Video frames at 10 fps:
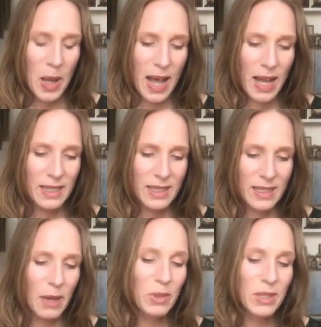And
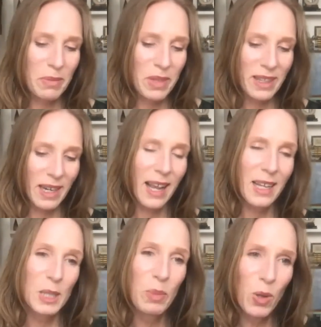that was something that I
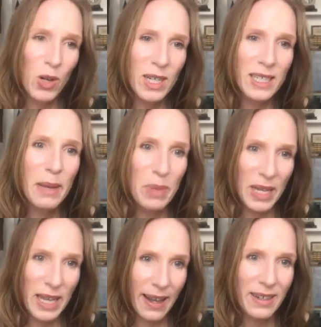explored as I
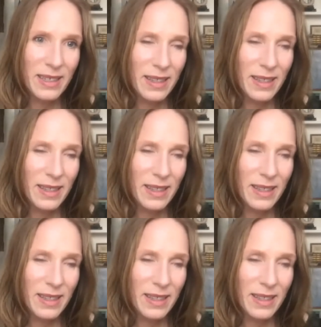began to